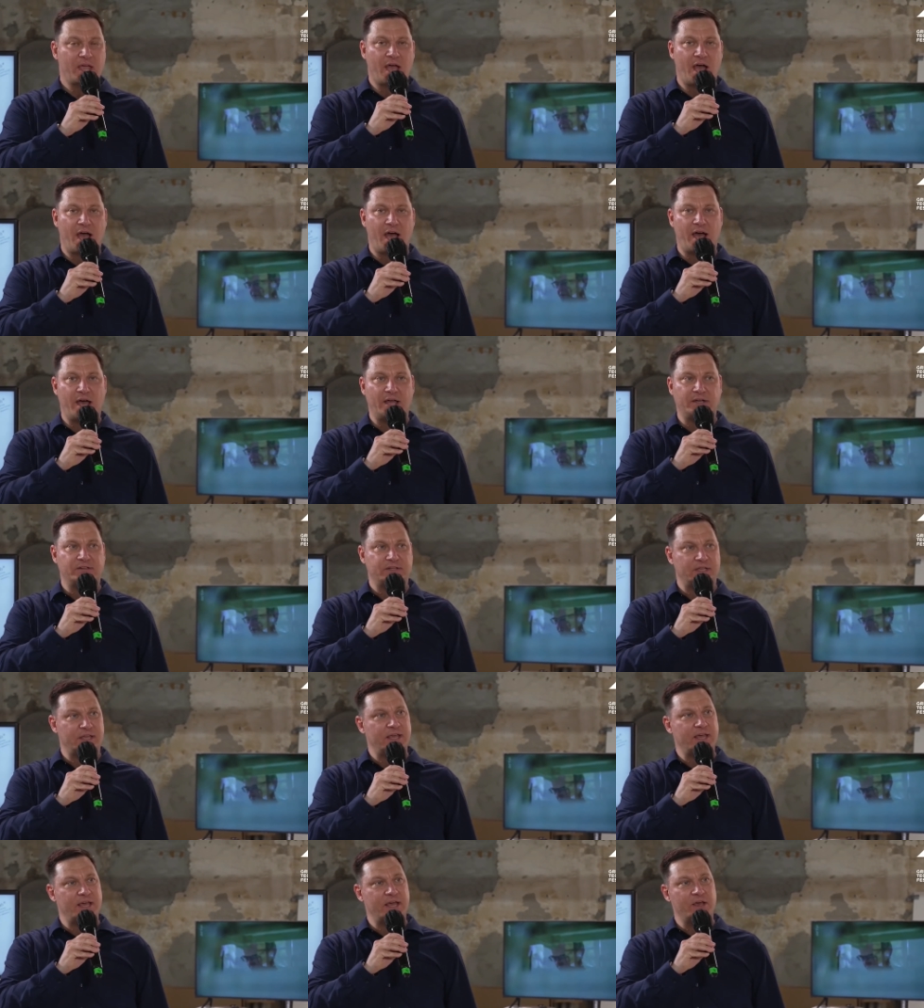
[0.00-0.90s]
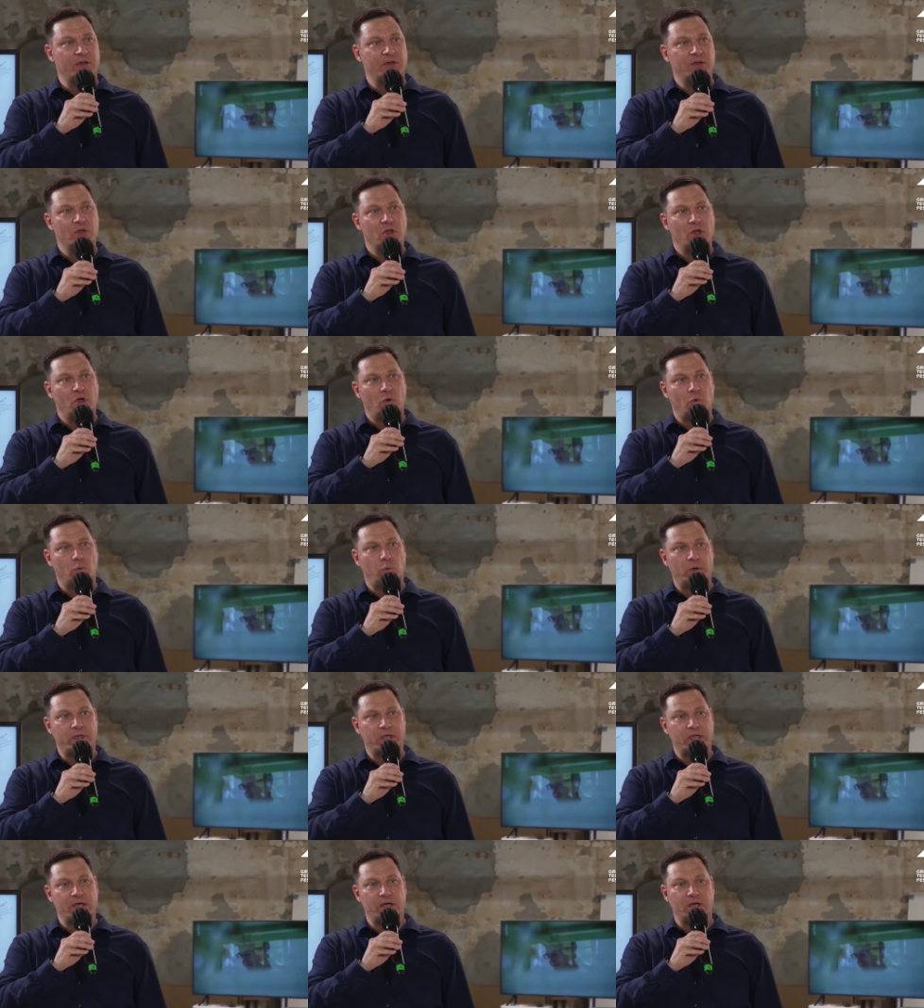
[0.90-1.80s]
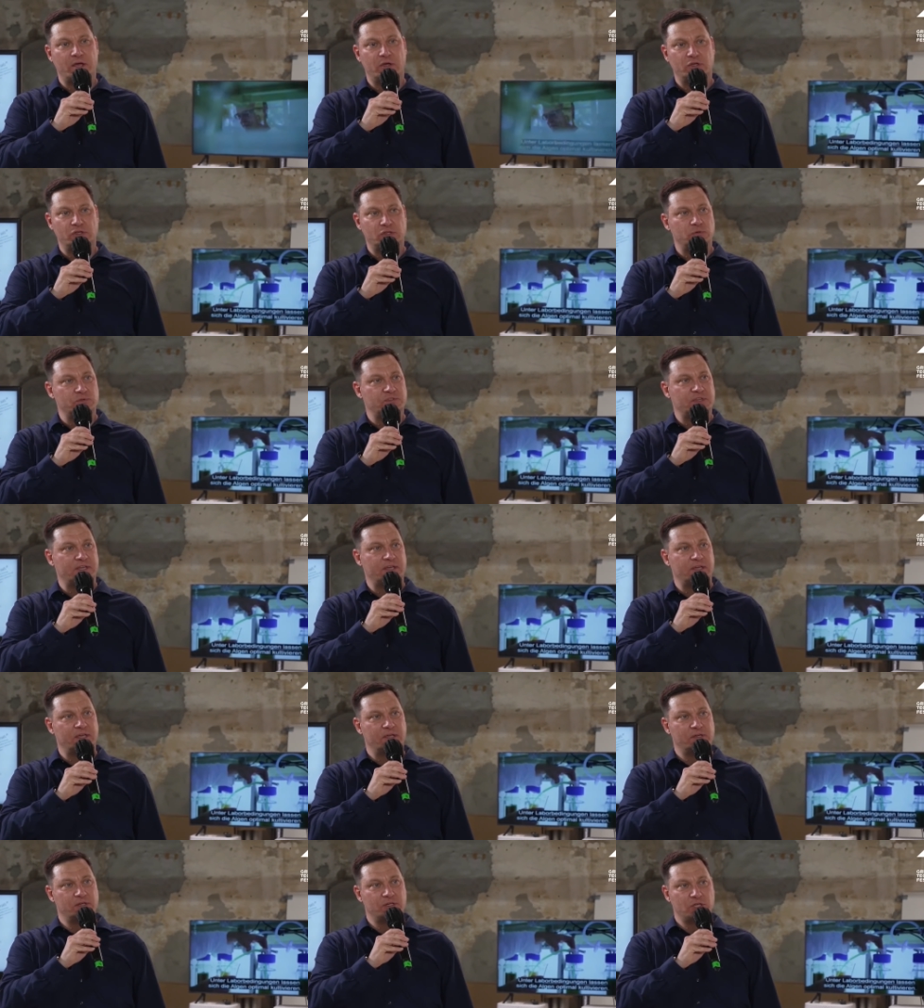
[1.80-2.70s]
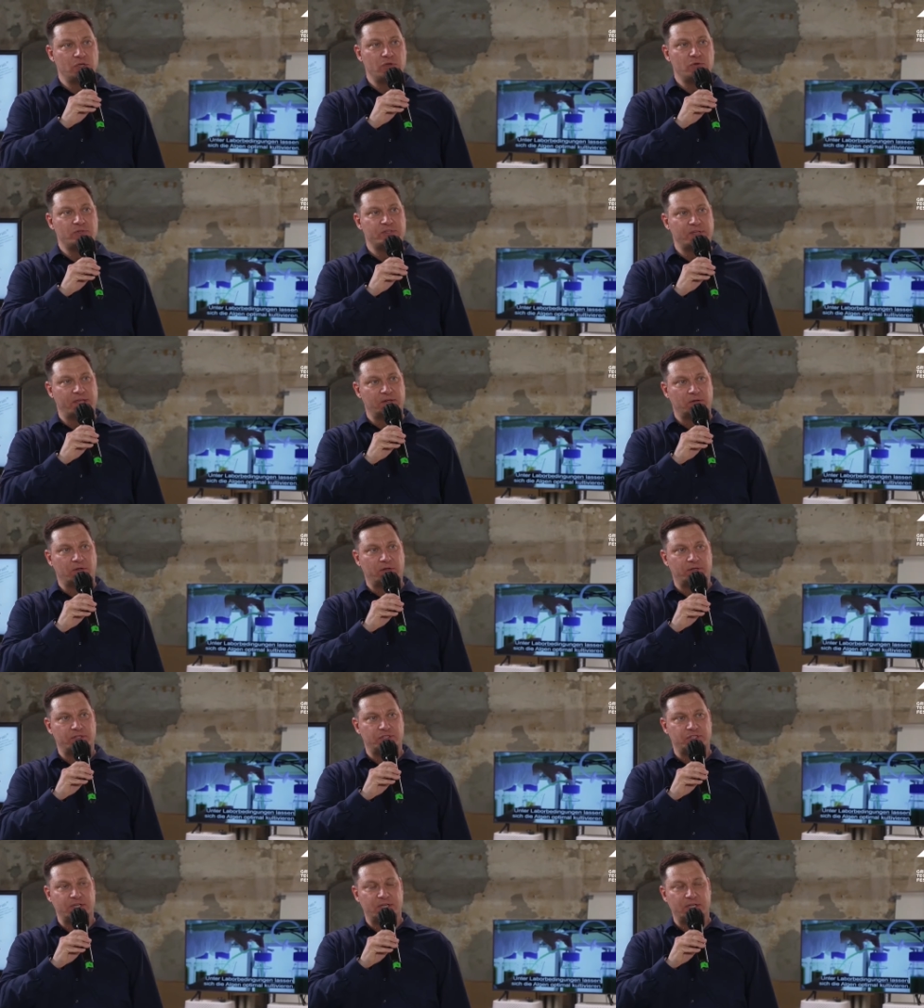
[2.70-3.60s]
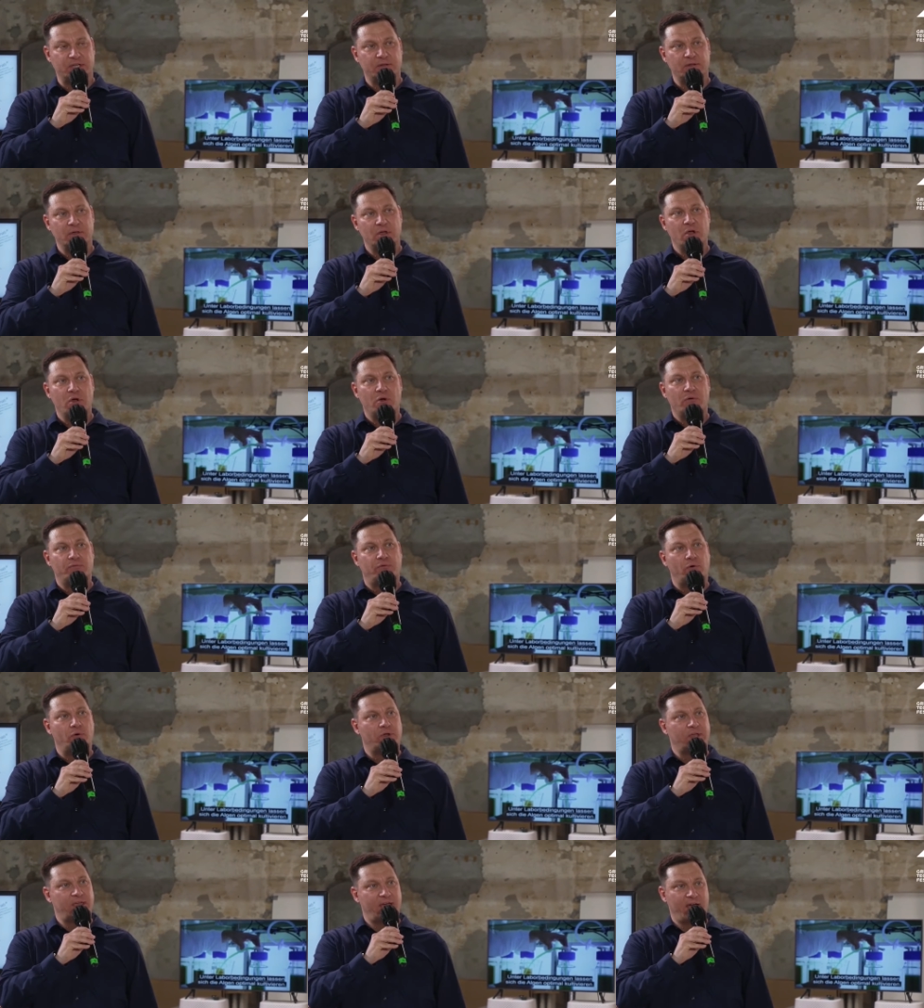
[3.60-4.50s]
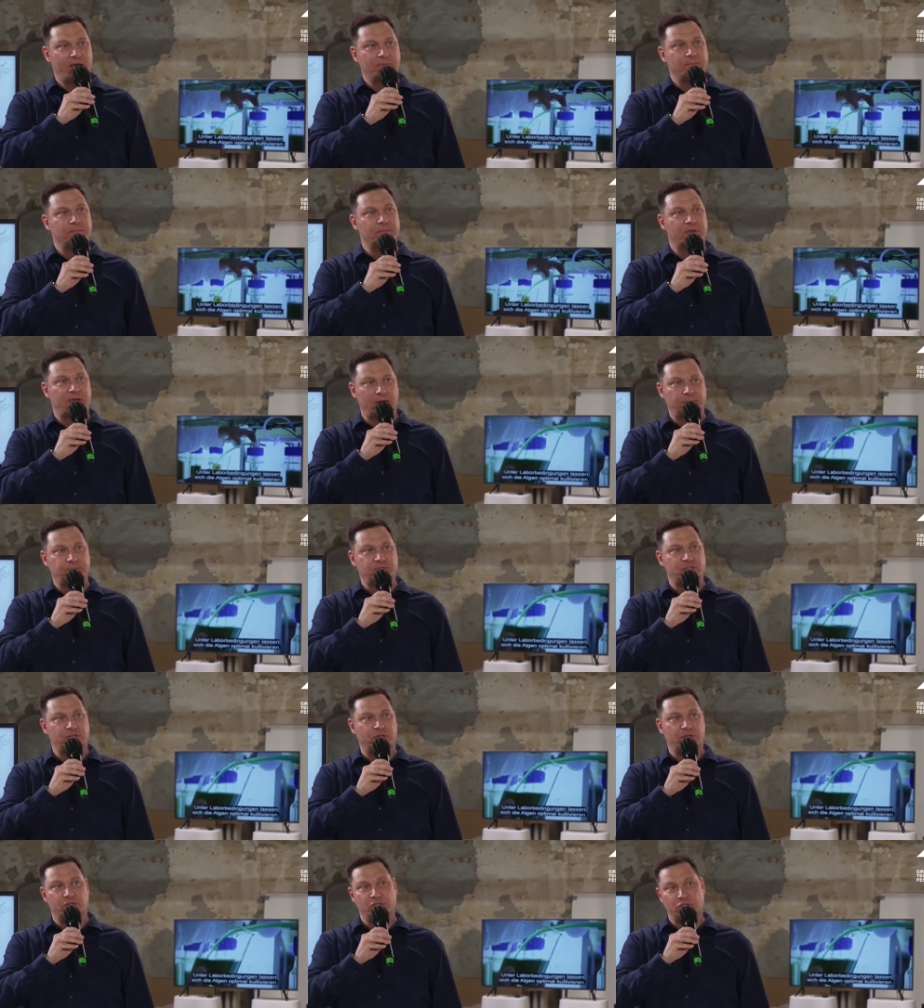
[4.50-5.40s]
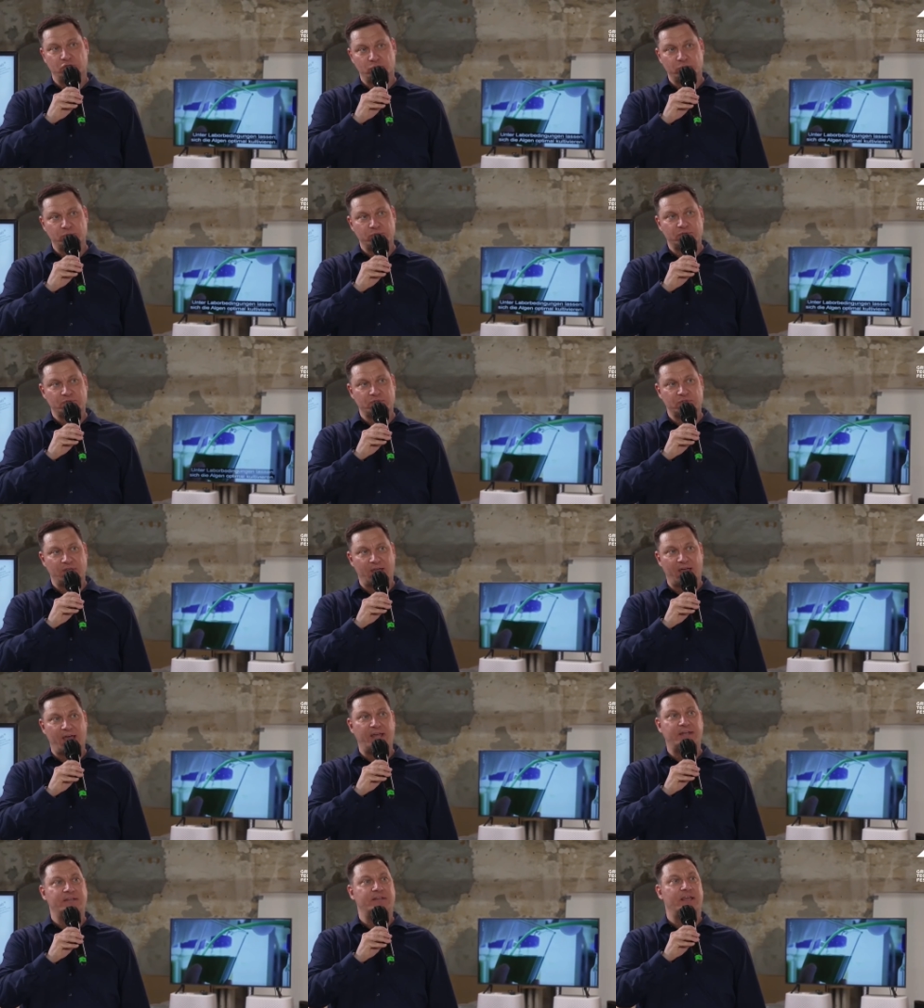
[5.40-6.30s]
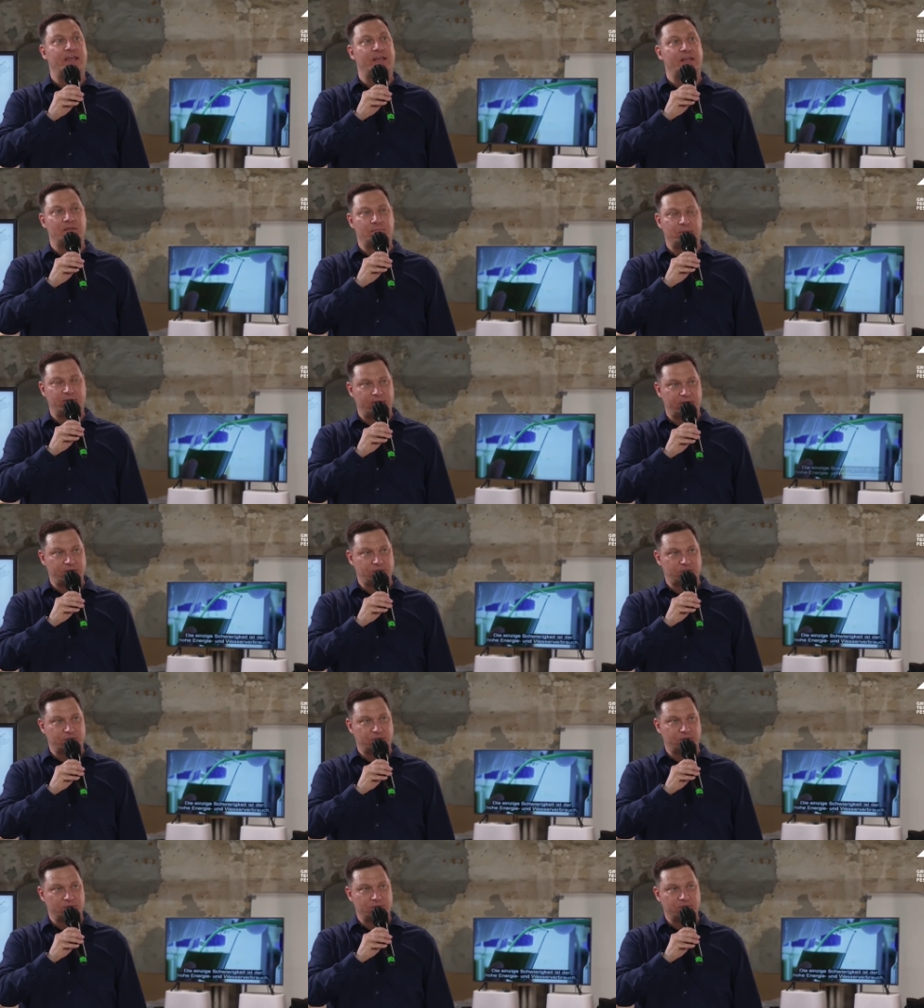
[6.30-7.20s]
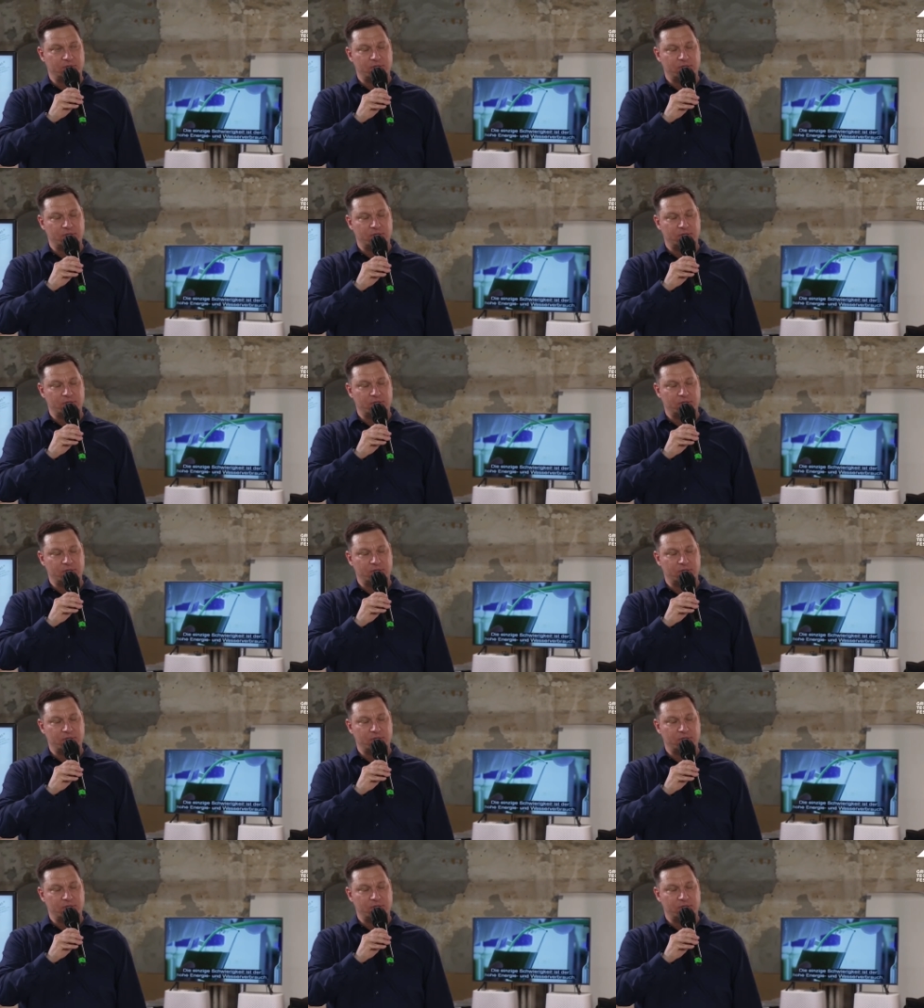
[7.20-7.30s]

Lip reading: and here we are using a new technology for carbon capture use and elimination.